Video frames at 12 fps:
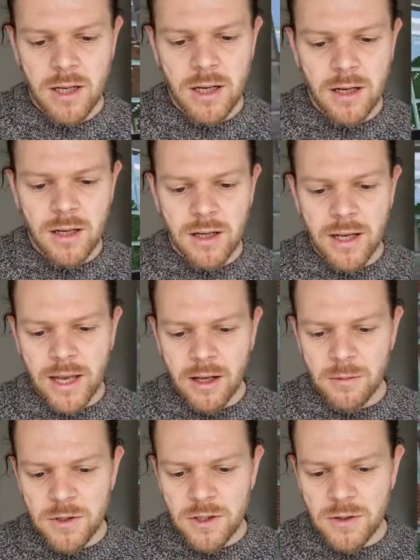
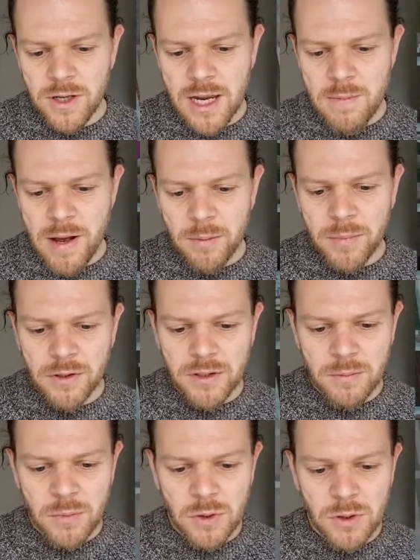helps to keep our
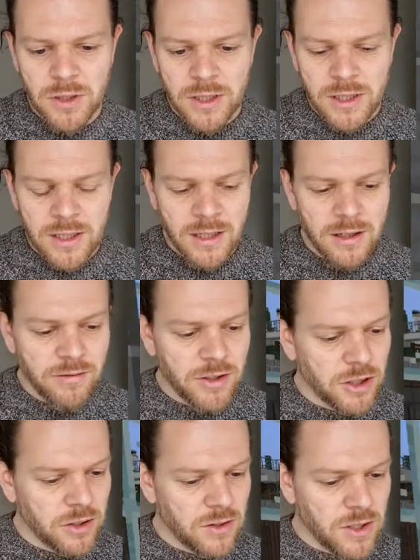building more
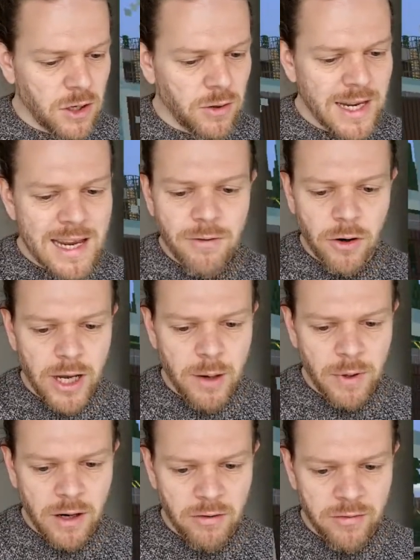efficient. So key
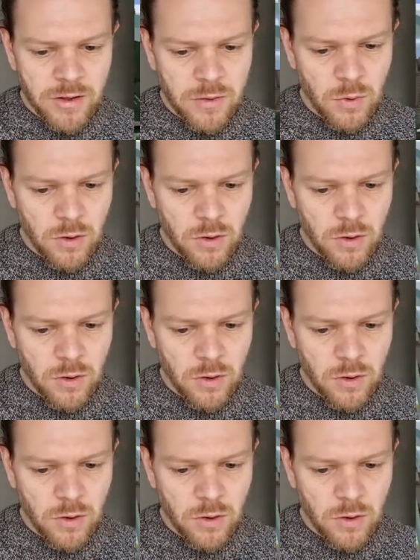vocabulary for this